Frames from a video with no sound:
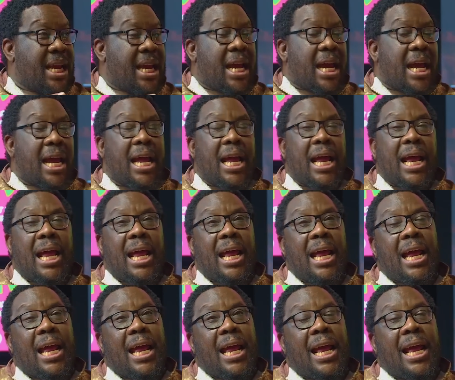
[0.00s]

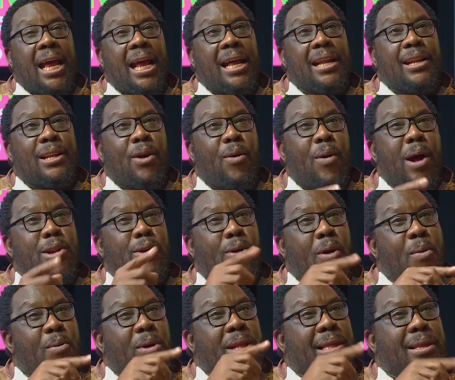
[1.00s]
the one
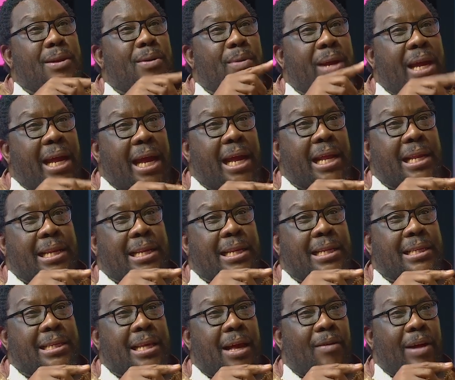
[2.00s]
common thing we had
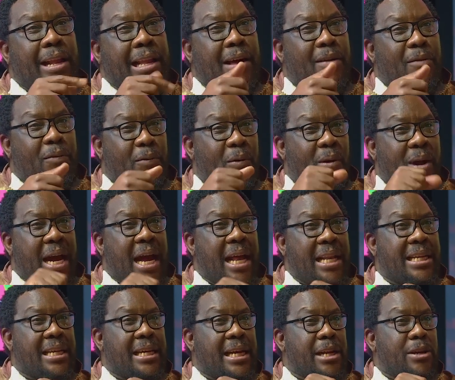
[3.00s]
is our love for
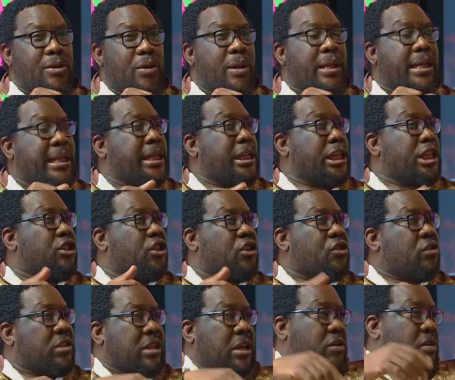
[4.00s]
garlic and not cleaning
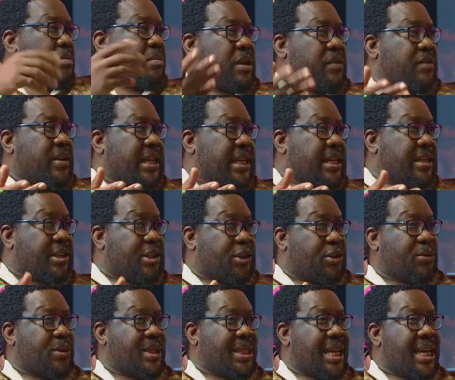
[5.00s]
shoes. I don't believe in cleaning
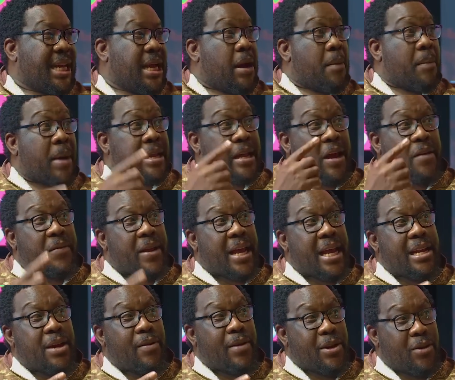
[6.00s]
shoes. But I've
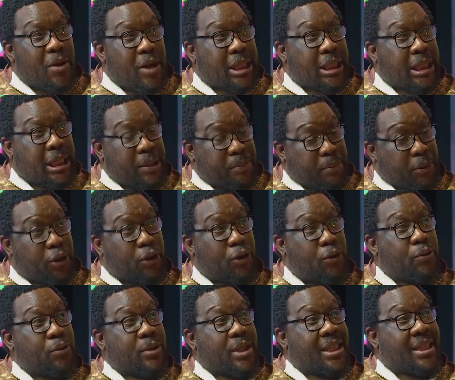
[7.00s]
heard they were not cheap
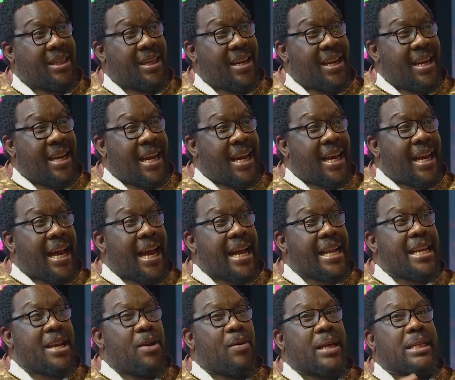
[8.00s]
shoes.
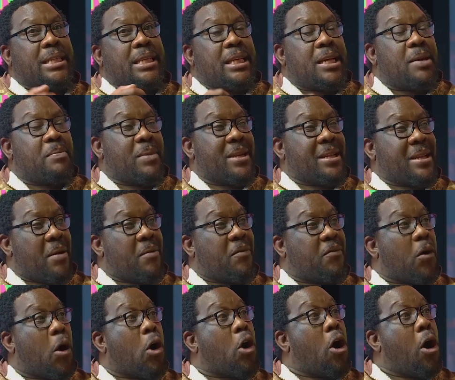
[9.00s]
And he was keeping them
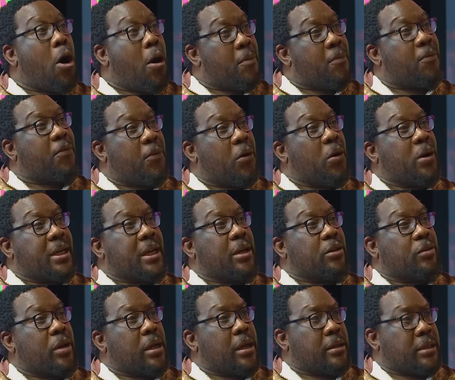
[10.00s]
for comfort.
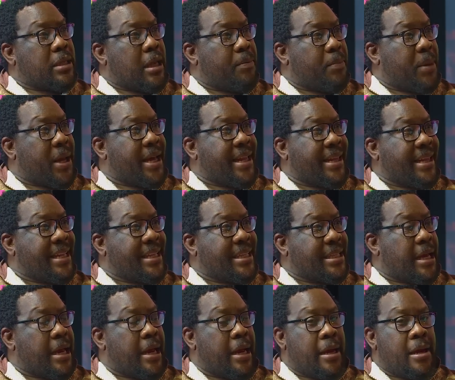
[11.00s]
And apparently,
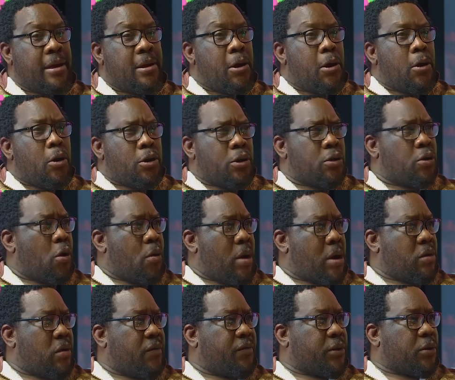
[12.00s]
it's
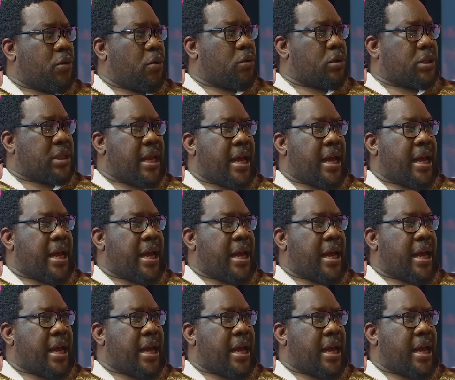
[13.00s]
one of those